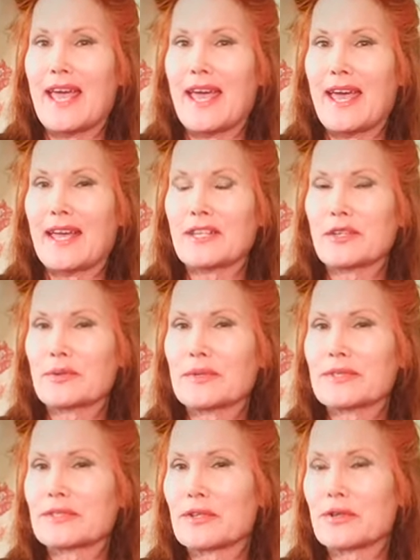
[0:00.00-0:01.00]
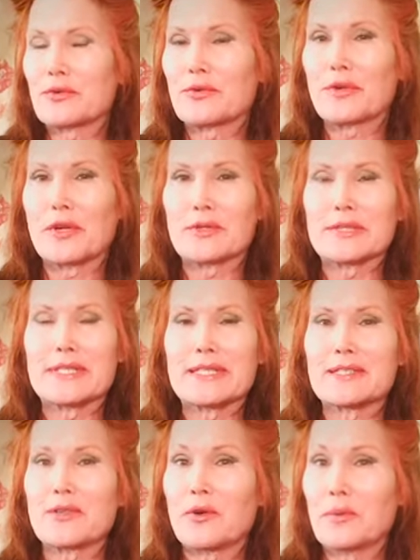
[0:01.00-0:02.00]
annuals,
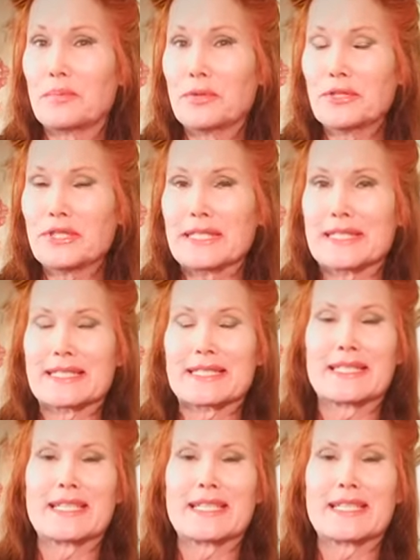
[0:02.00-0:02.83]
roses, or bushes.